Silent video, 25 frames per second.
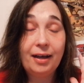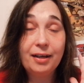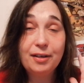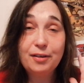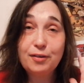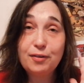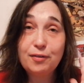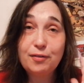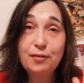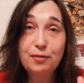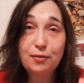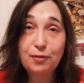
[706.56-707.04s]
I
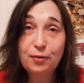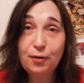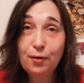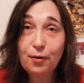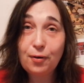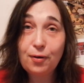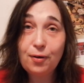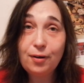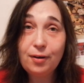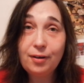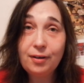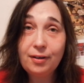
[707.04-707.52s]

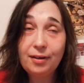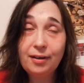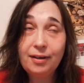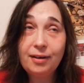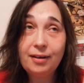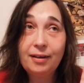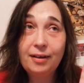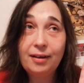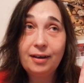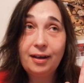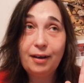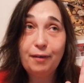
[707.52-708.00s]
saw
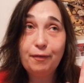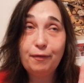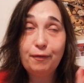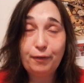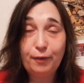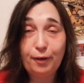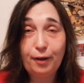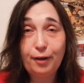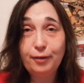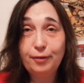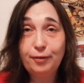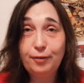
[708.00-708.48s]
a
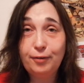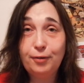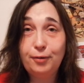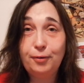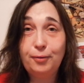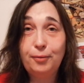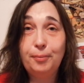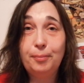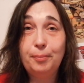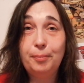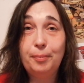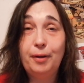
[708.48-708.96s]
floss
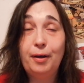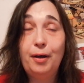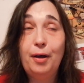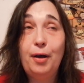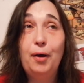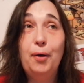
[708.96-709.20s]
tube